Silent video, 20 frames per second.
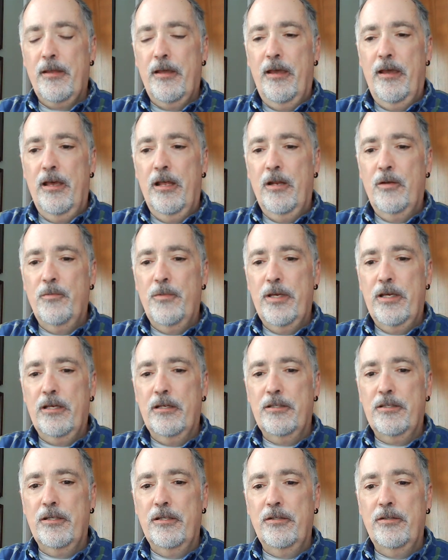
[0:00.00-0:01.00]
and we
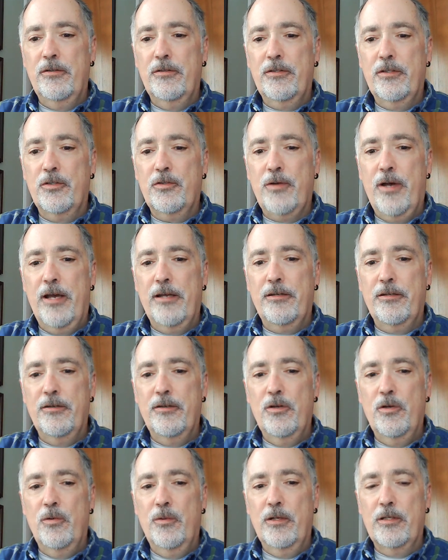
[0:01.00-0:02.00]
continue to try to
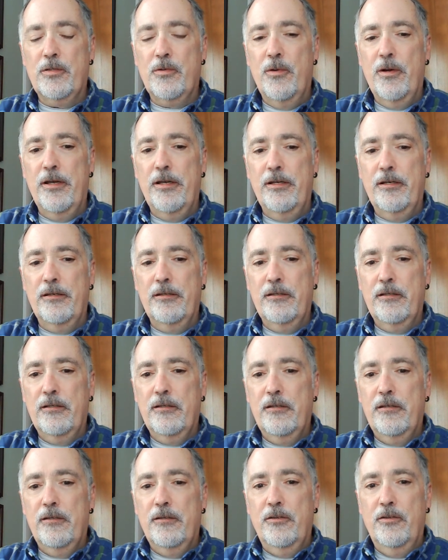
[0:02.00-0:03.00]
do what's right,
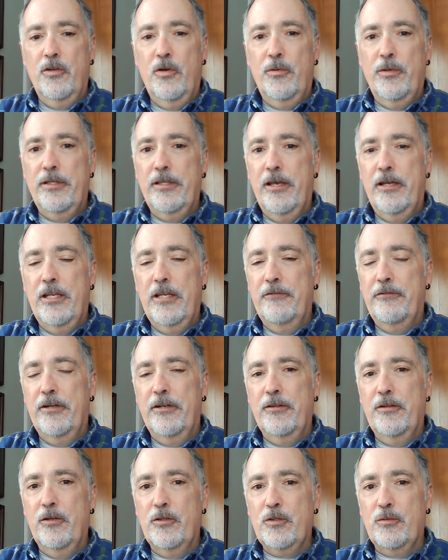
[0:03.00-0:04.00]
knowing that even
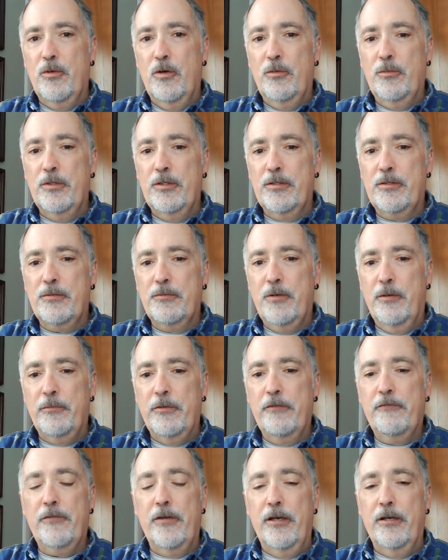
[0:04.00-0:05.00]
in those moments when
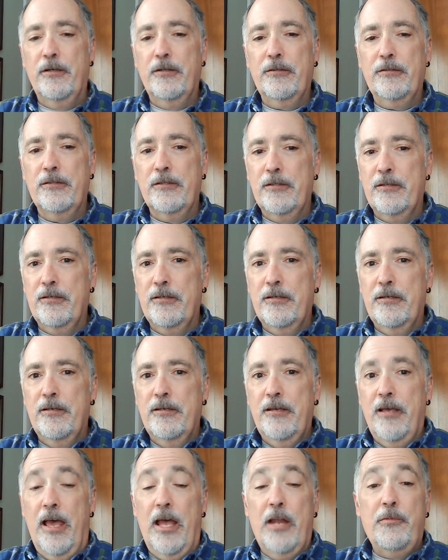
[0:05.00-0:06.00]
we fail,
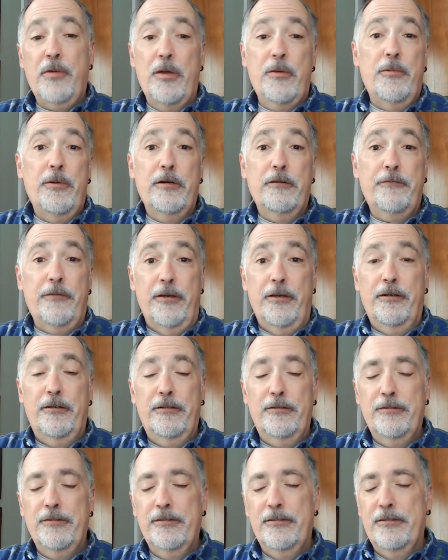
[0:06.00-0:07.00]
and we will
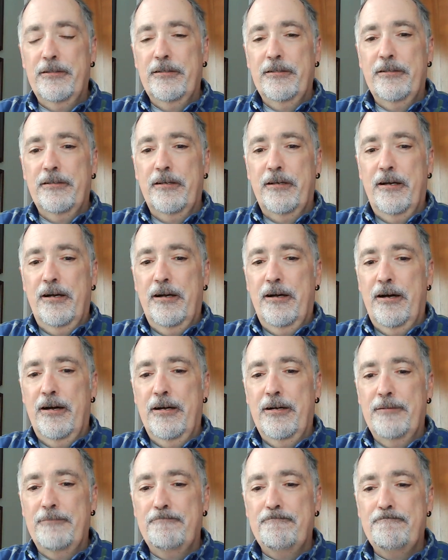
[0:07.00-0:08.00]
fail,
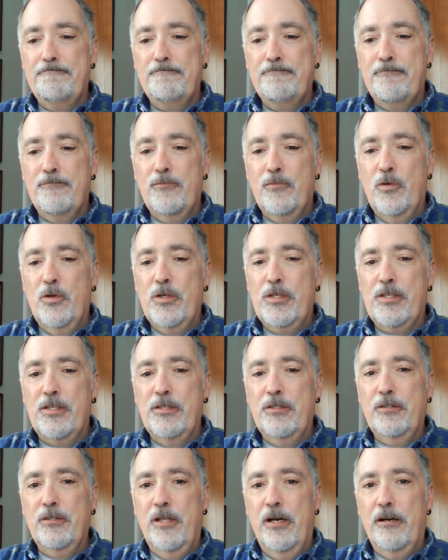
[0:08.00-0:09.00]
um, we're
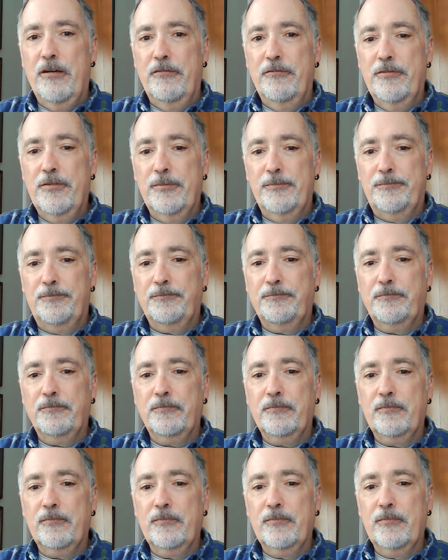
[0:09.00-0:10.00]
still loved
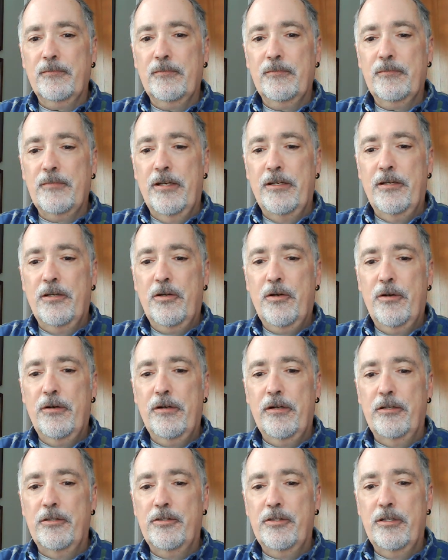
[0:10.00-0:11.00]
and
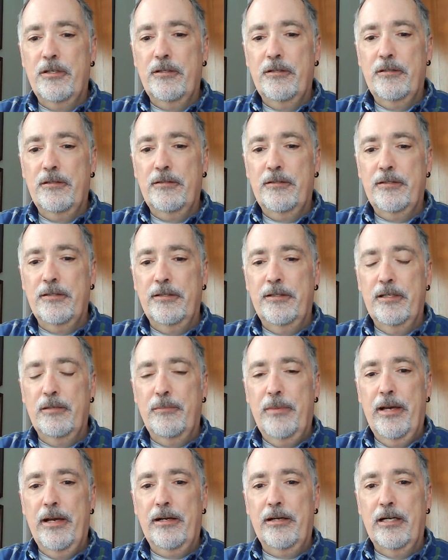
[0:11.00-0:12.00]
encouraged to get
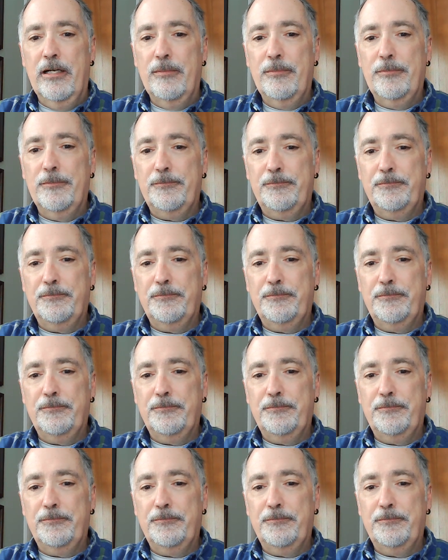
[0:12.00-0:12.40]
back up,